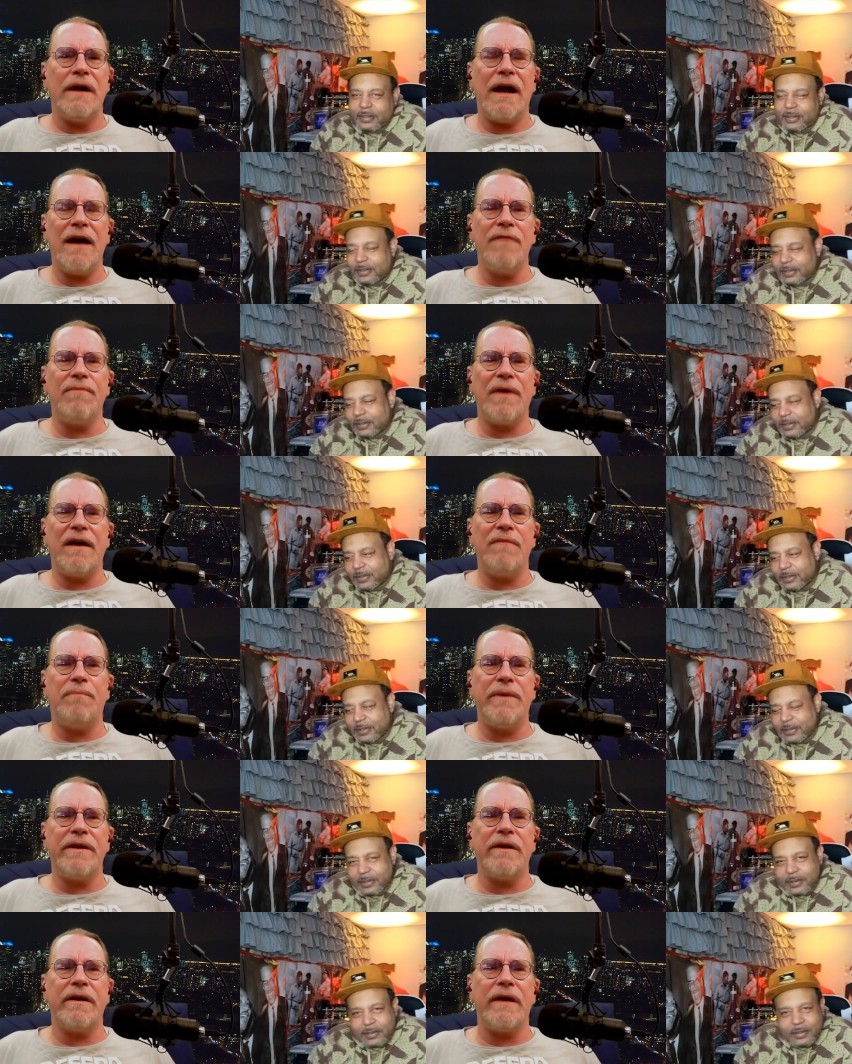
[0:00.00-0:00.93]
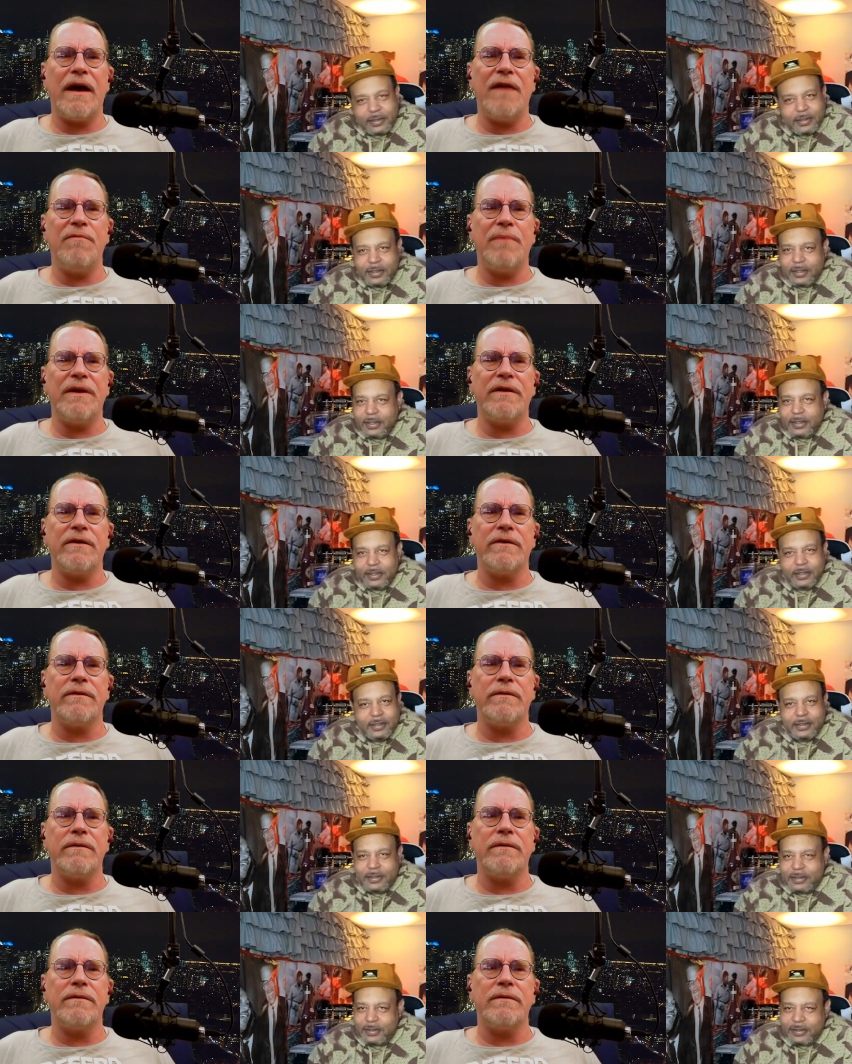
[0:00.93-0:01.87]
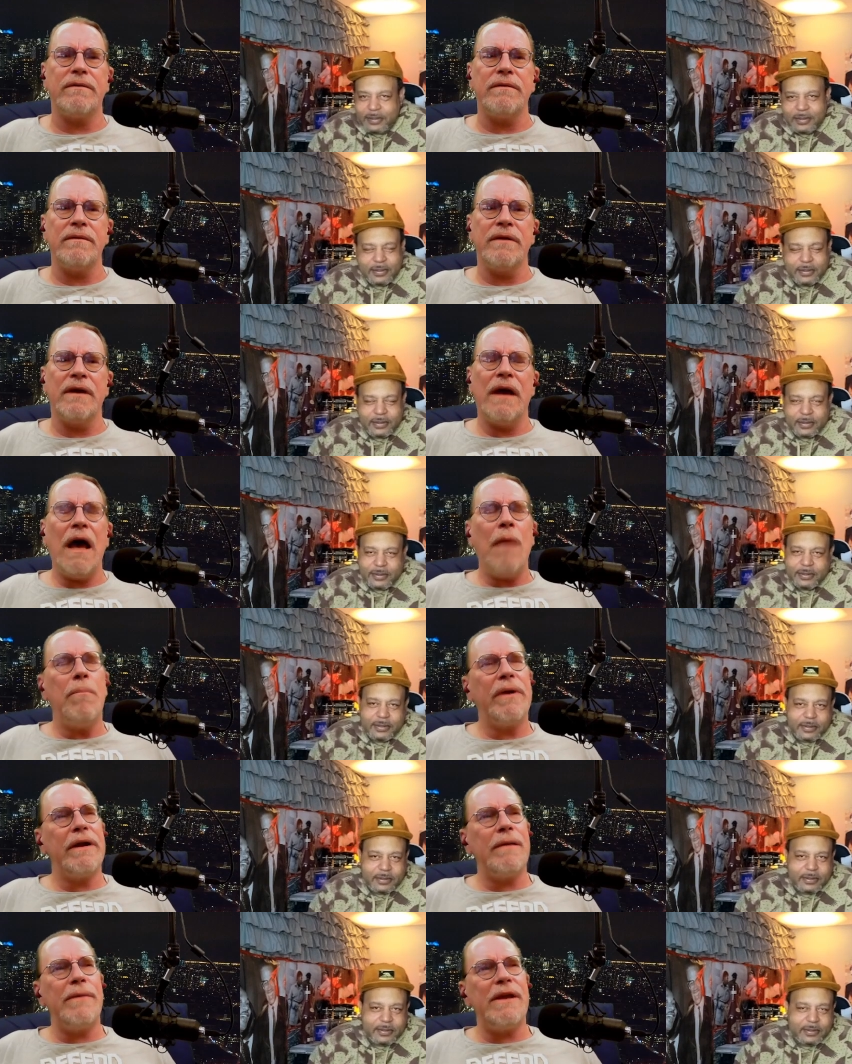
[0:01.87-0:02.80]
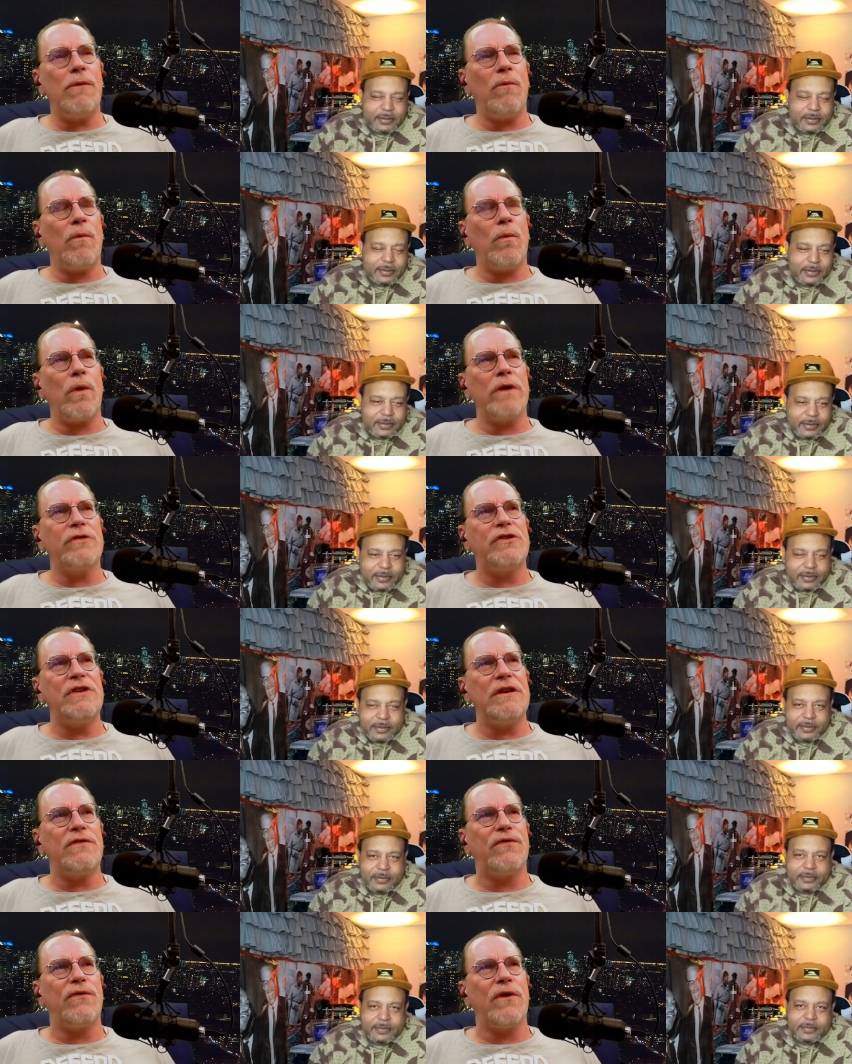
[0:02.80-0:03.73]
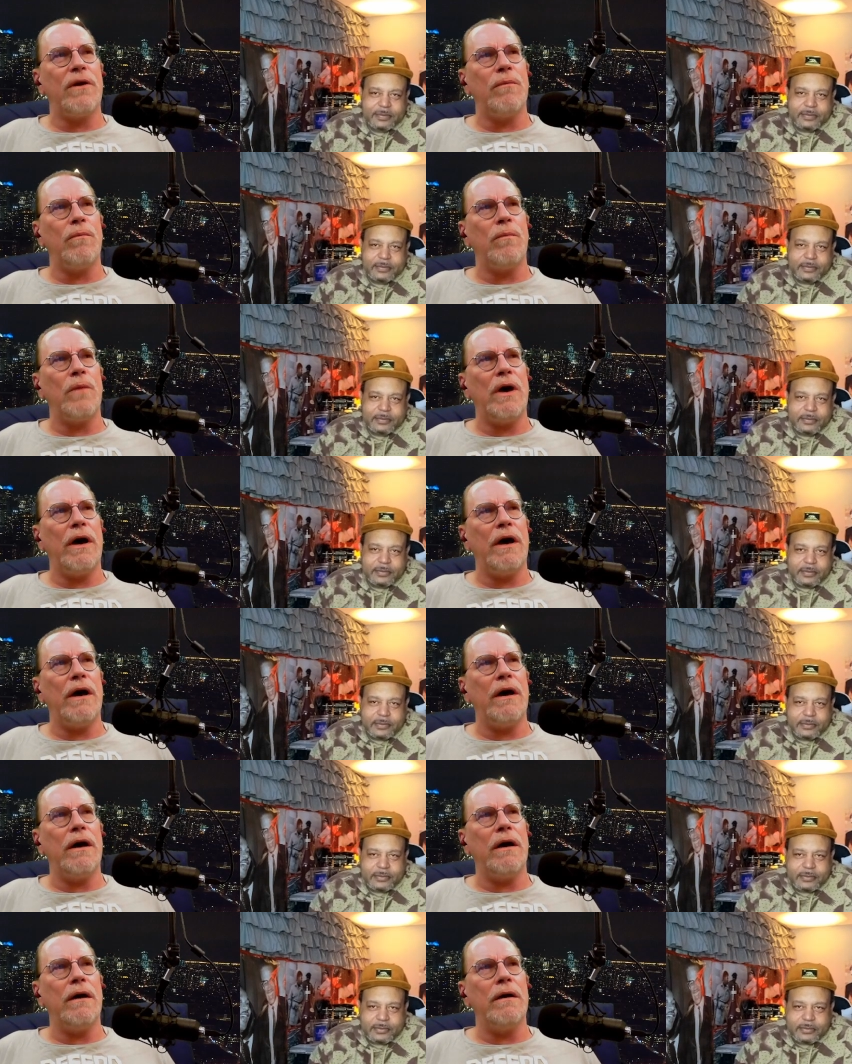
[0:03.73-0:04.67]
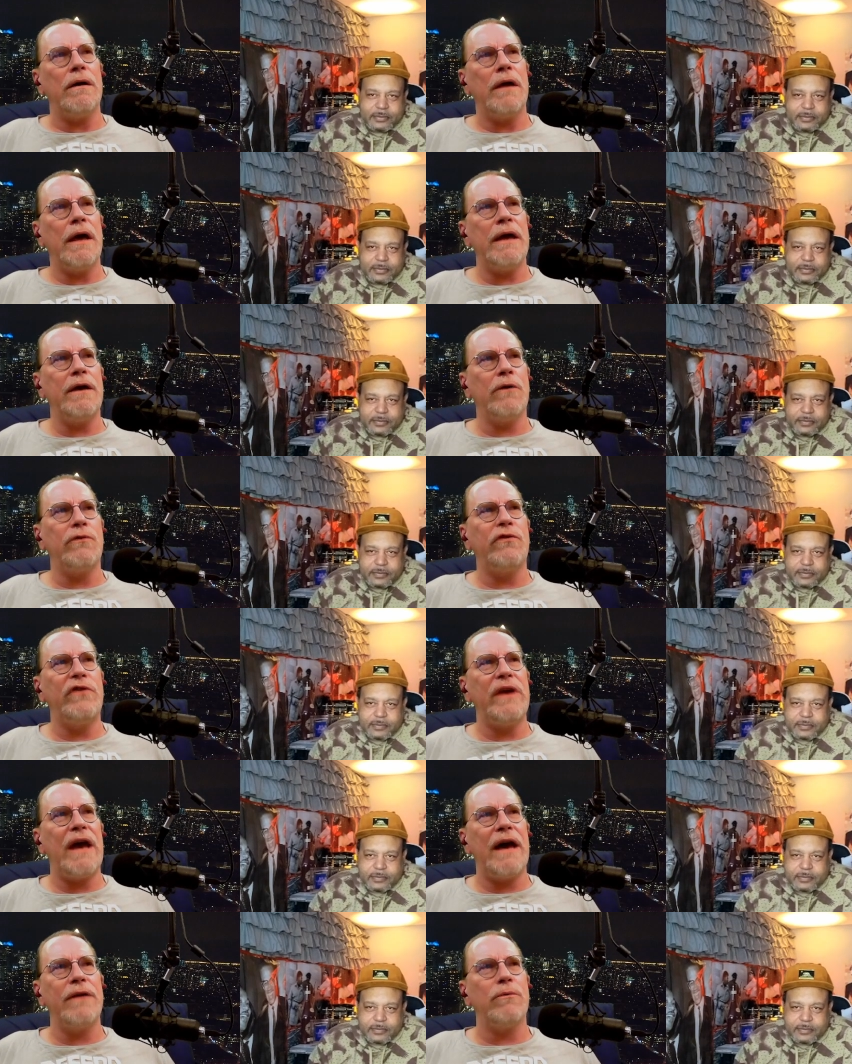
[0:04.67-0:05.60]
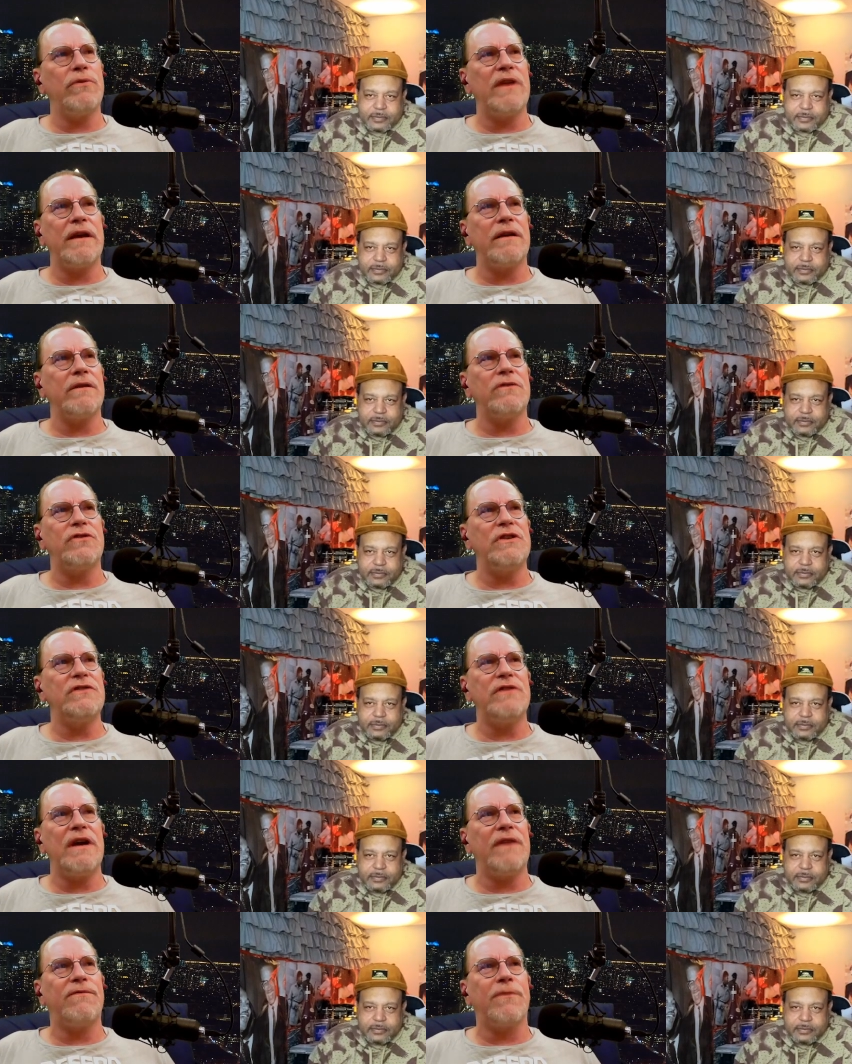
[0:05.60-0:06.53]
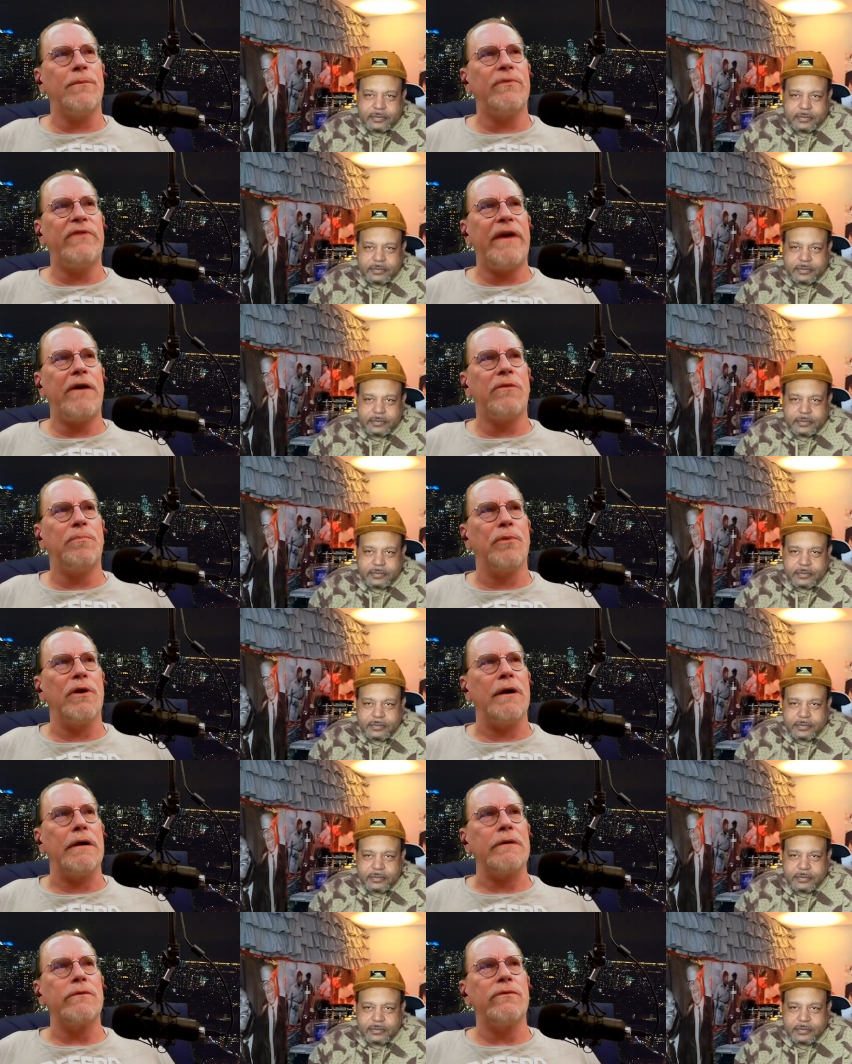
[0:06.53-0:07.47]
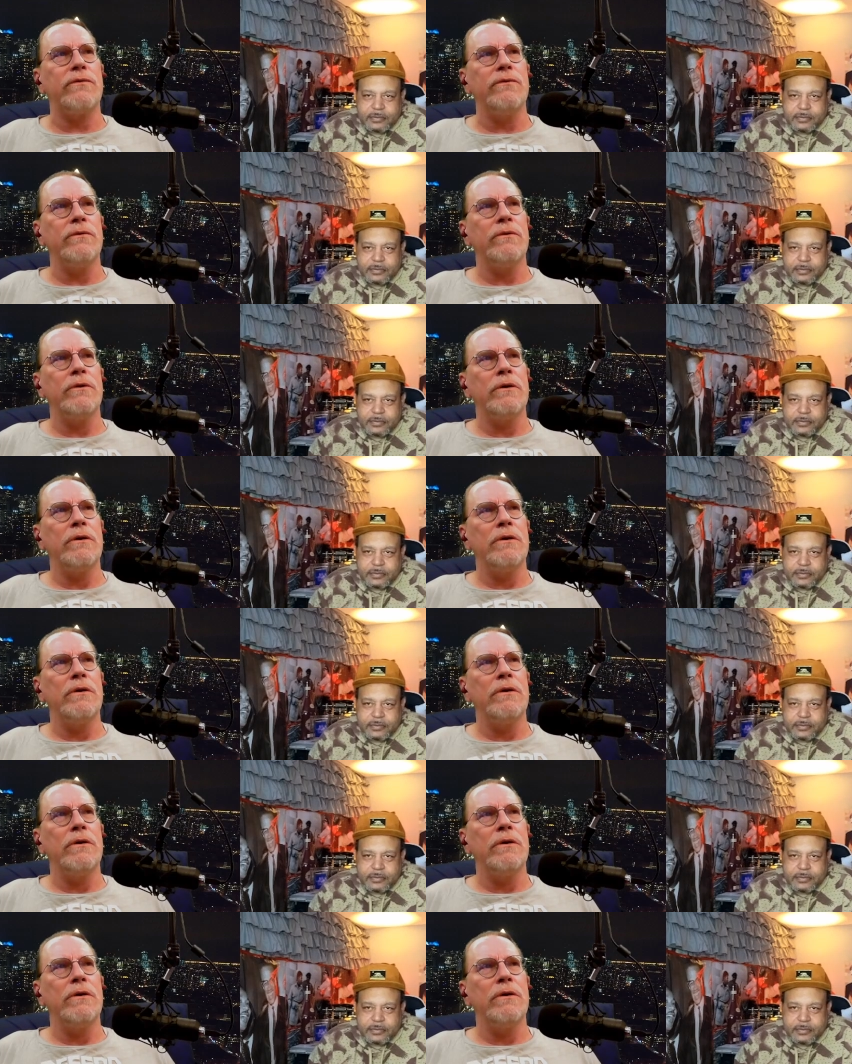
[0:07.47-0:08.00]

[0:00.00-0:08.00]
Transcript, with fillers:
Speaker 1: I've I've been a, I've been a. but I mean, where she's from, uh, AOC. I don't think it, she's not from South Bronx.